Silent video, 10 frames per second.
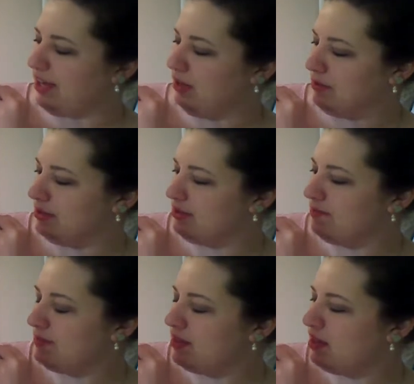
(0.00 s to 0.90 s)
animals.
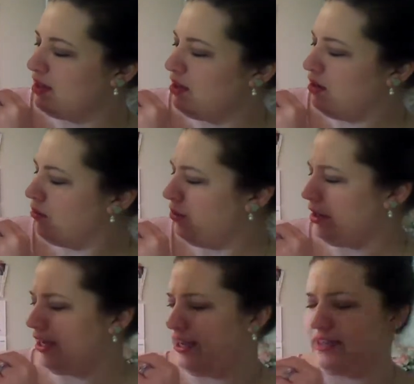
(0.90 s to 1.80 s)
What
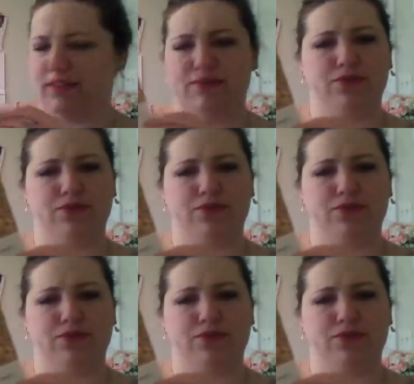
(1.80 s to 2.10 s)
kinds of